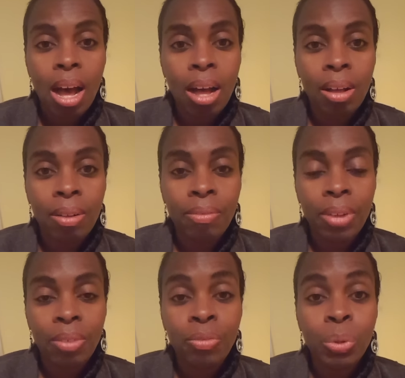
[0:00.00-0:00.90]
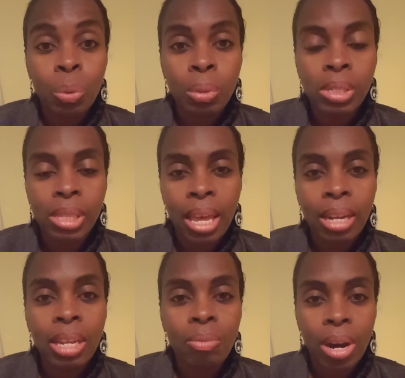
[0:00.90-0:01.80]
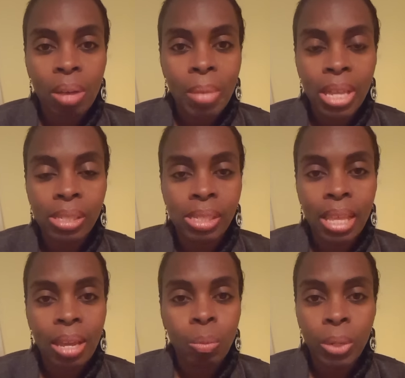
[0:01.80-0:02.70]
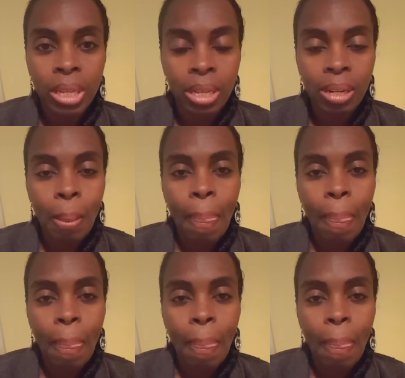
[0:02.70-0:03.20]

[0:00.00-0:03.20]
of foods that he recommends that we eat.